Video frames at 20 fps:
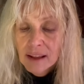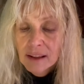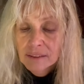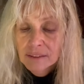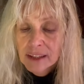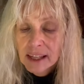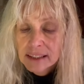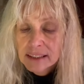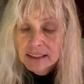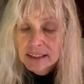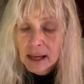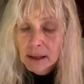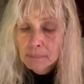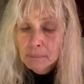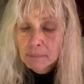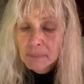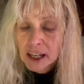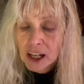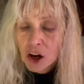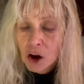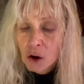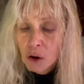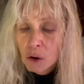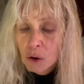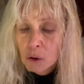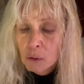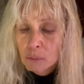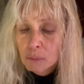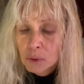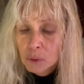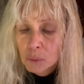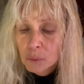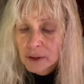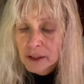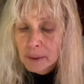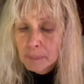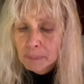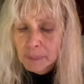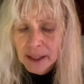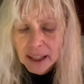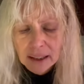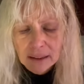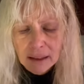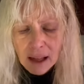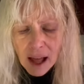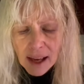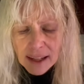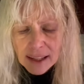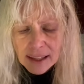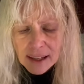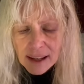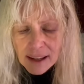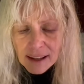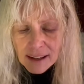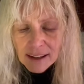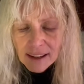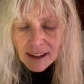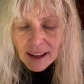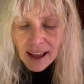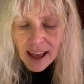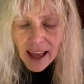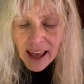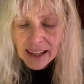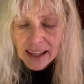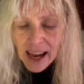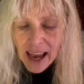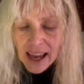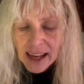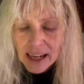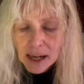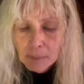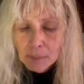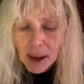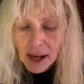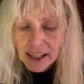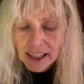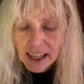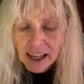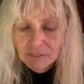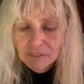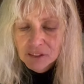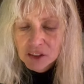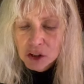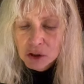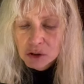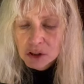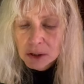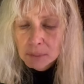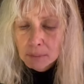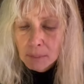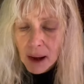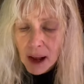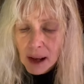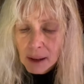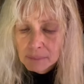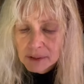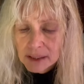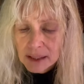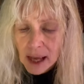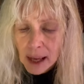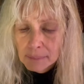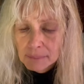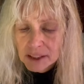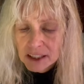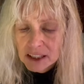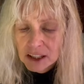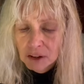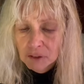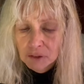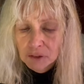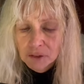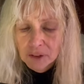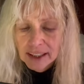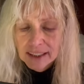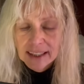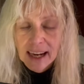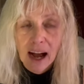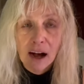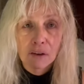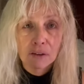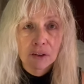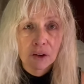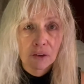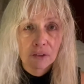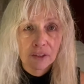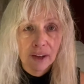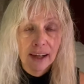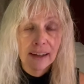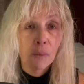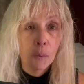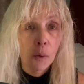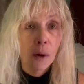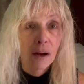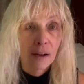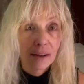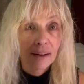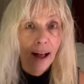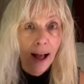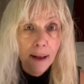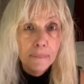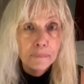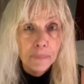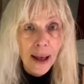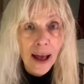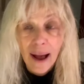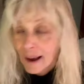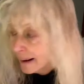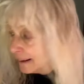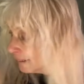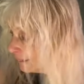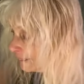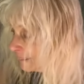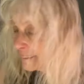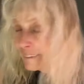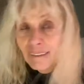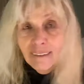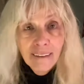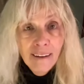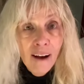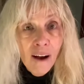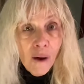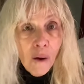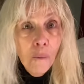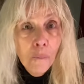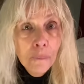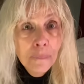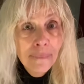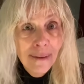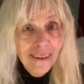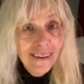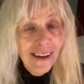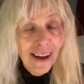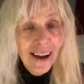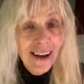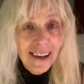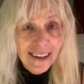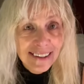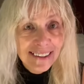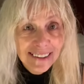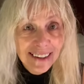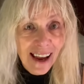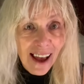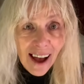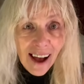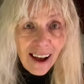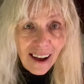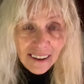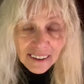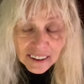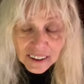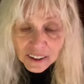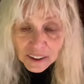They sent me home with a PIC line and antibiotic infusion bombs. I'm still freaked out over it. Well, I bet. Oh my gosh, yeah.